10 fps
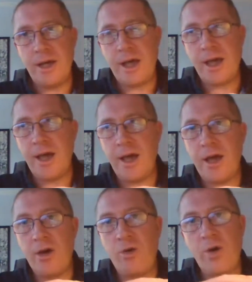
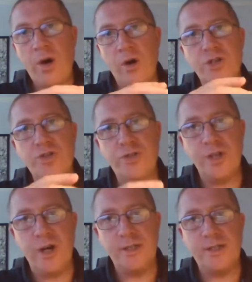how
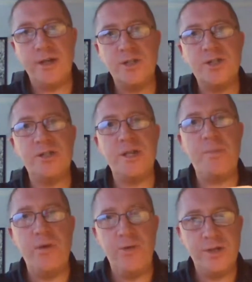ostracized, how
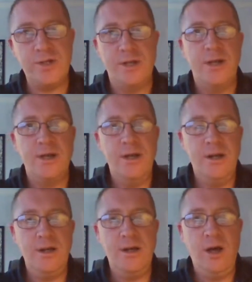separate
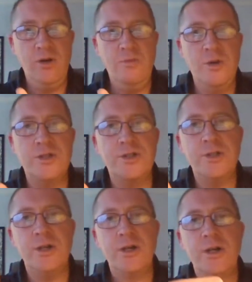
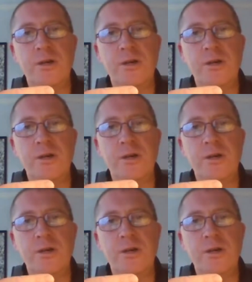homeless